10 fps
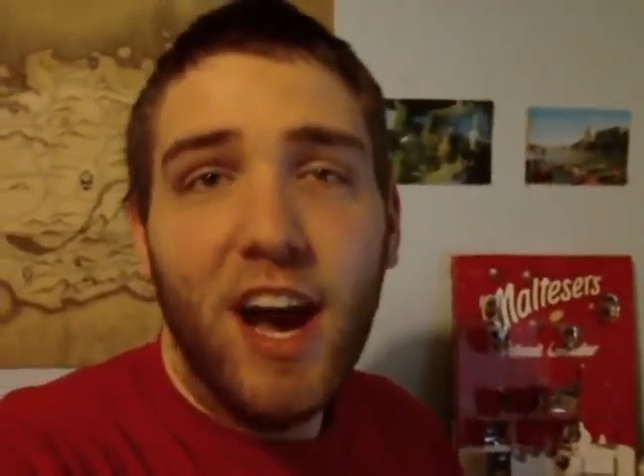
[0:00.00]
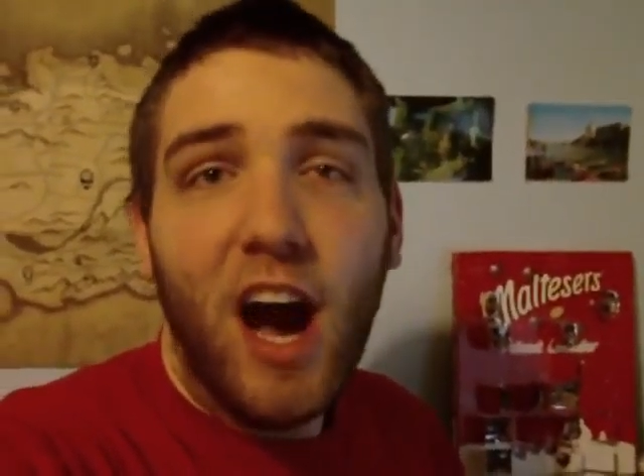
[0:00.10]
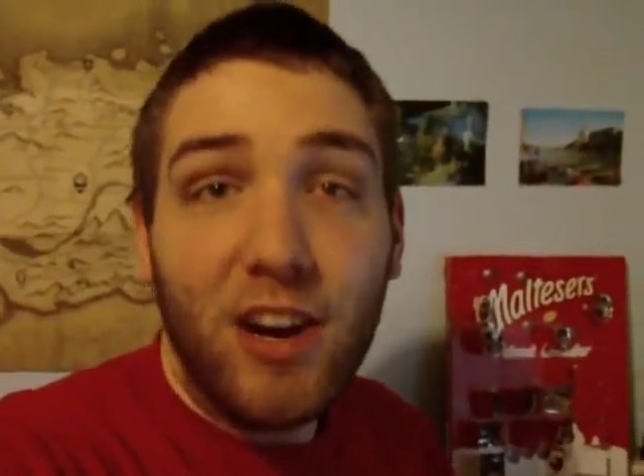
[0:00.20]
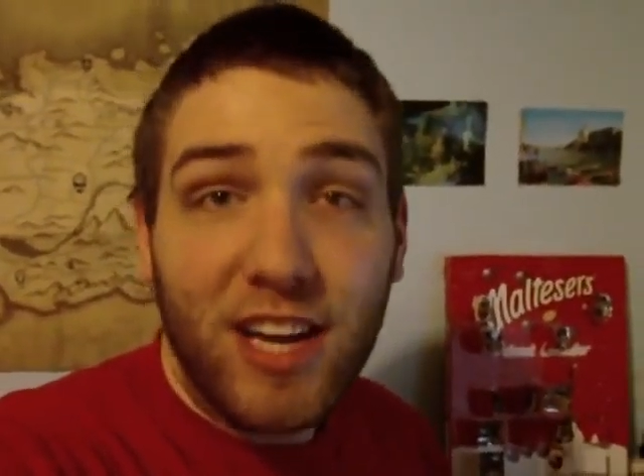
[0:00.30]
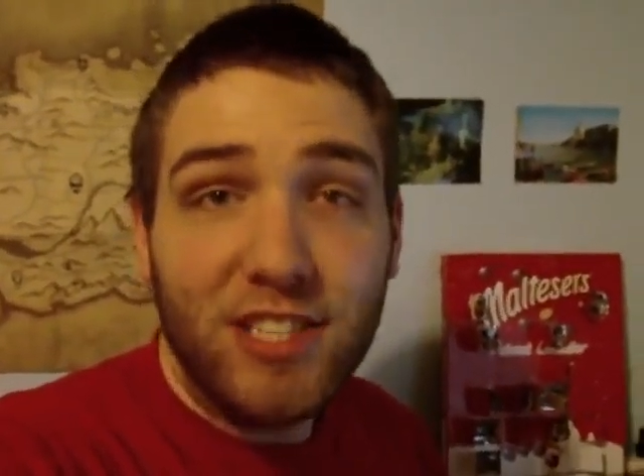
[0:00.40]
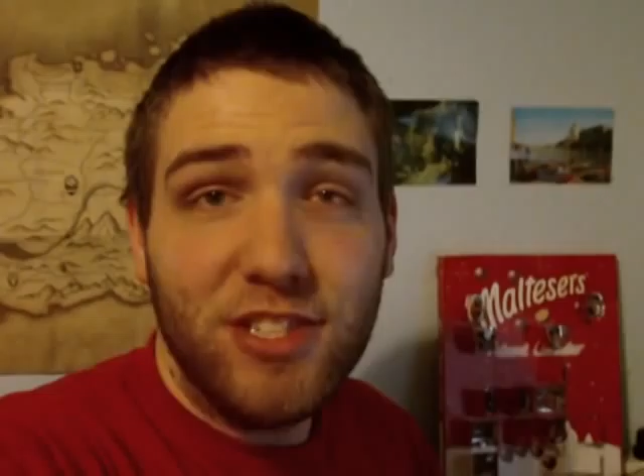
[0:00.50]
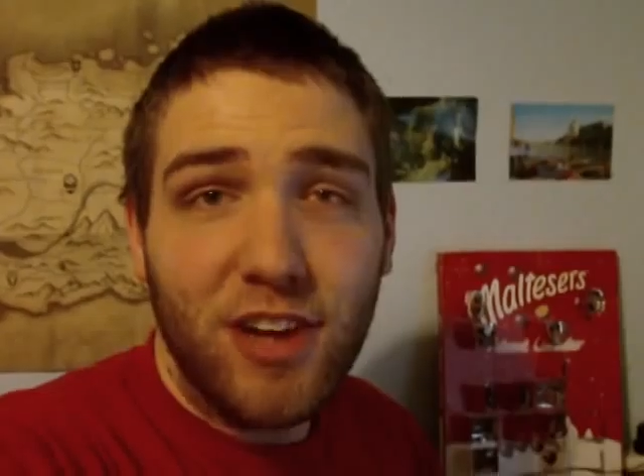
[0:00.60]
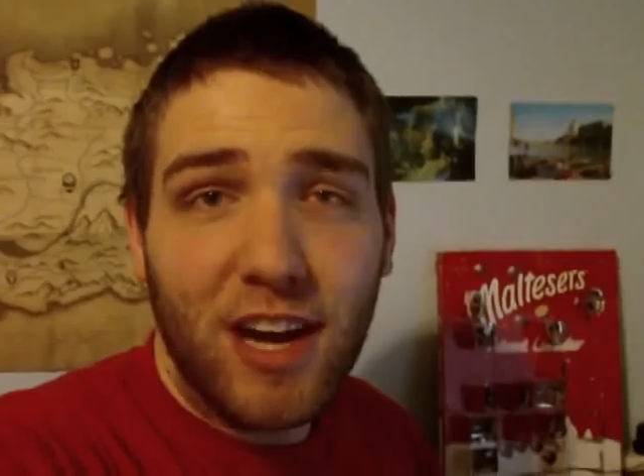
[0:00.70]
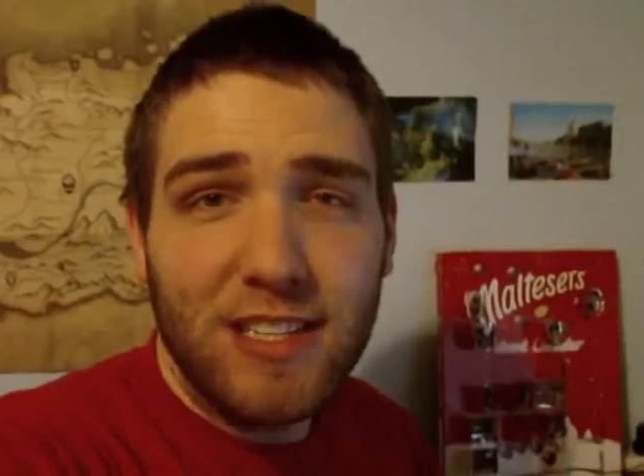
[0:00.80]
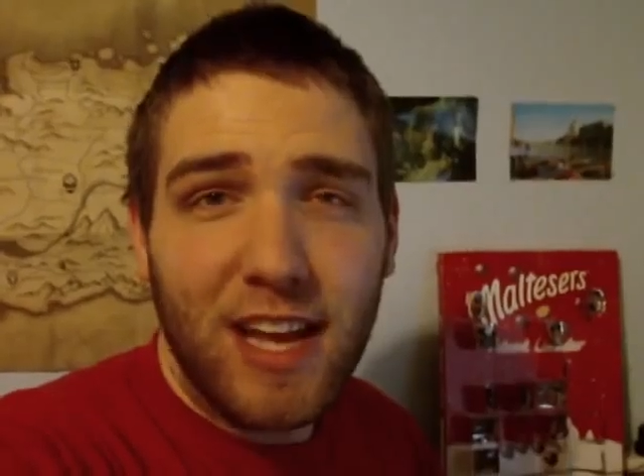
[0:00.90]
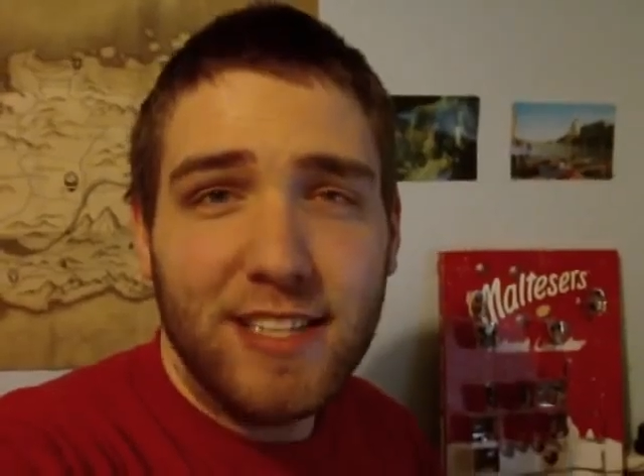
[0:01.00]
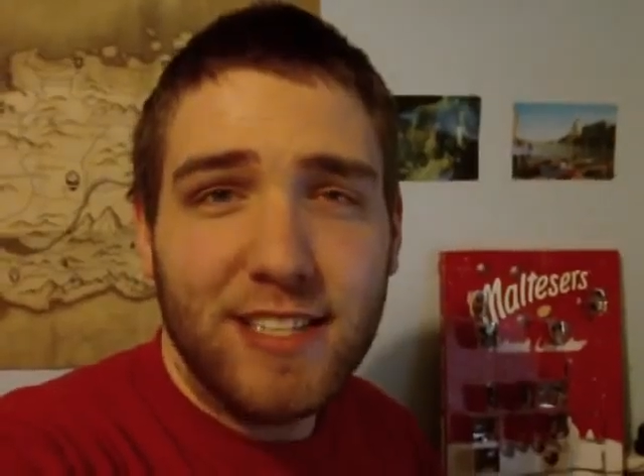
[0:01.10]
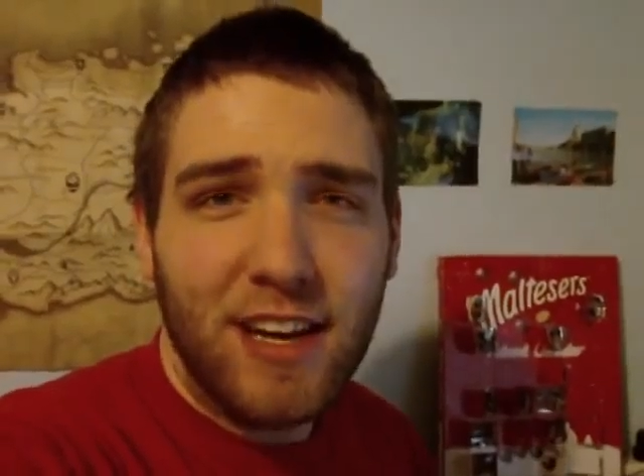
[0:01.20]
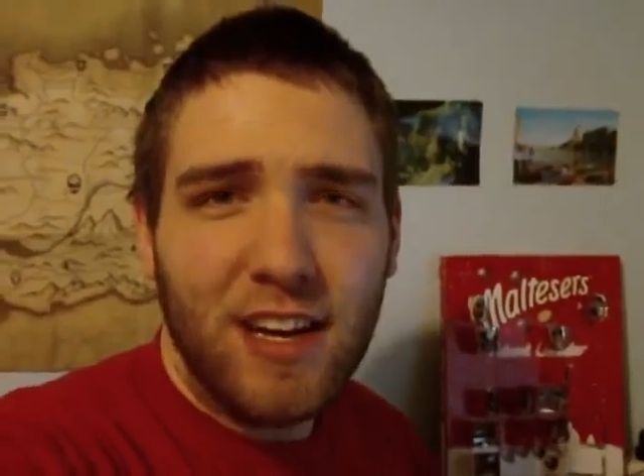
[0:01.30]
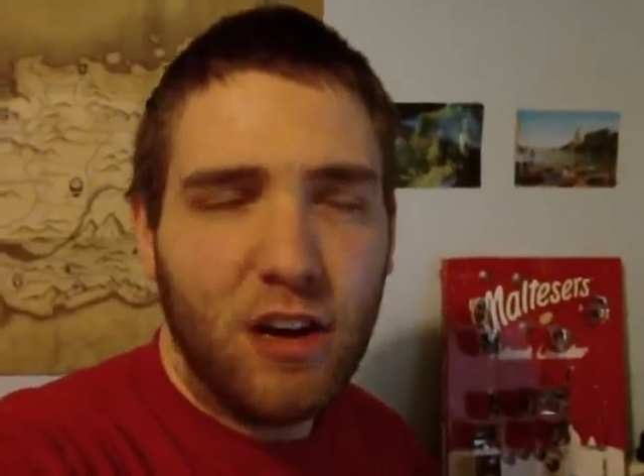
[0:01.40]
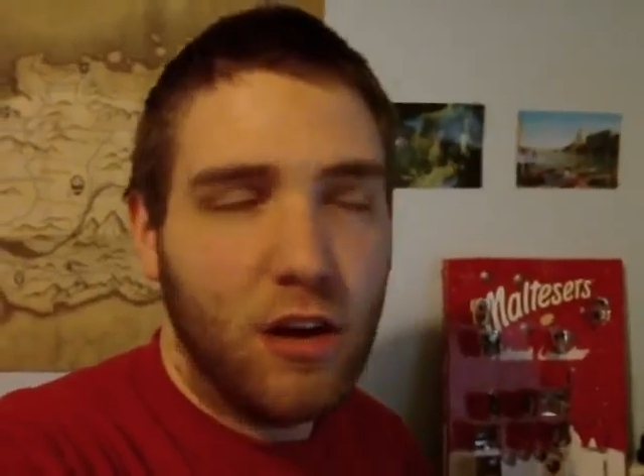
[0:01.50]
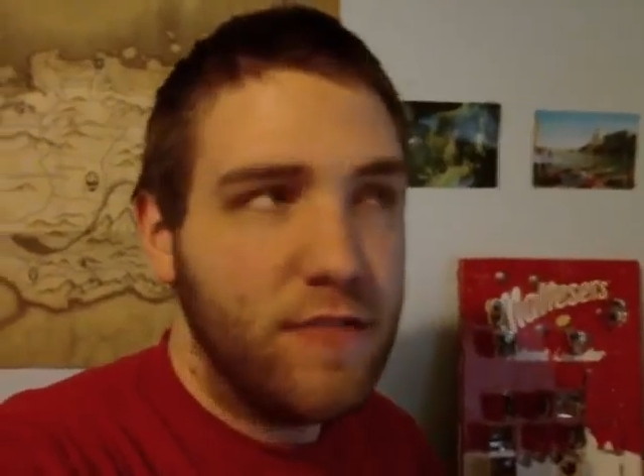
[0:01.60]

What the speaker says: I'll catch you guys later. Oh,